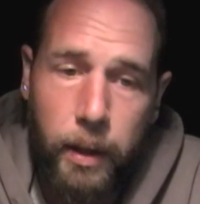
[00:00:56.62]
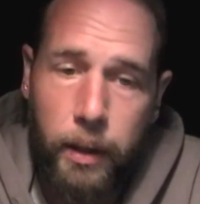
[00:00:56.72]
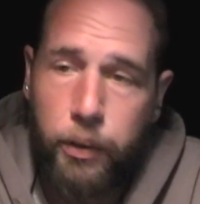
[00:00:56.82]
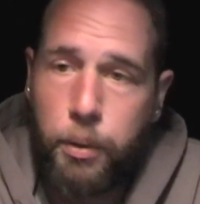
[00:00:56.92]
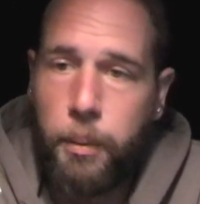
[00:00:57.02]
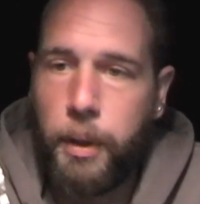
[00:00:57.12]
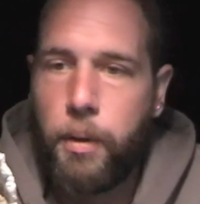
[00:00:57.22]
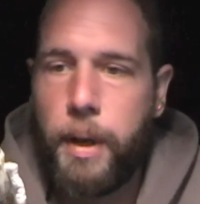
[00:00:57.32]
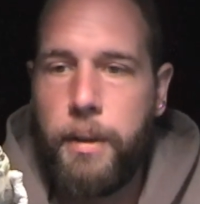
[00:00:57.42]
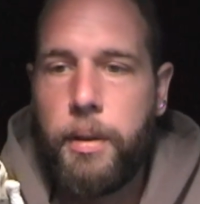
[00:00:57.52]
extremely
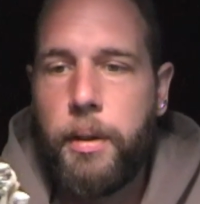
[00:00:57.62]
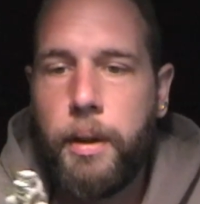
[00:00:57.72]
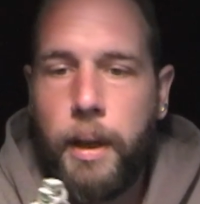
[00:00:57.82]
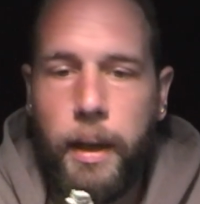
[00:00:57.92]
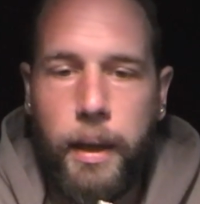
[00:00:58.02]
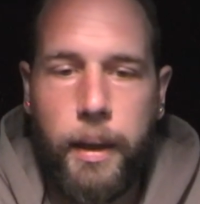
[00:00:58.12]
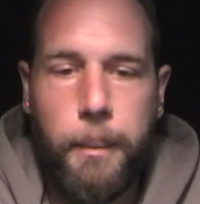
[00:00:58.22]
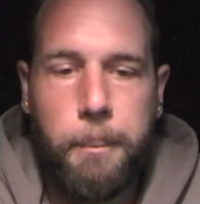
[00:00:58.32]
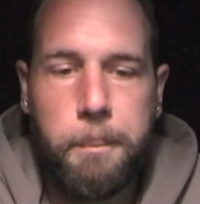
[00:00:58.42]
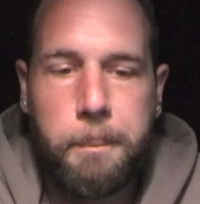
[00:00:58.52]
great.
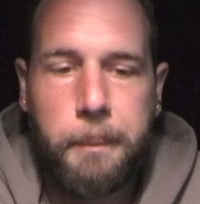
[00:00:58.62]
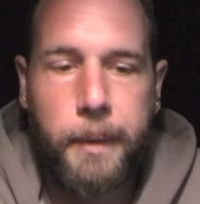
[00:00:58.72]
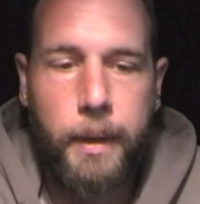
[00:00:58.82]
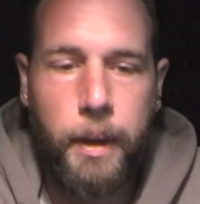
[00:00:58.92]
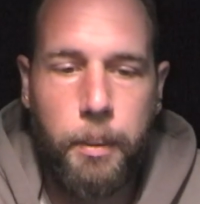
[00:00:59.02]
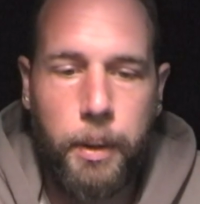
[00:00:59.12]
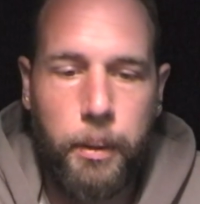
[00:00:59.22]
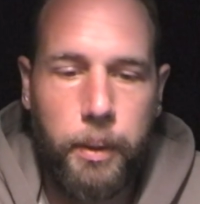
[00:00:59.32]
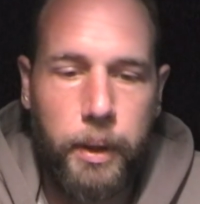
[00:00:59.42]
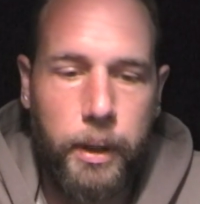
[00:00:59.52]
I really, really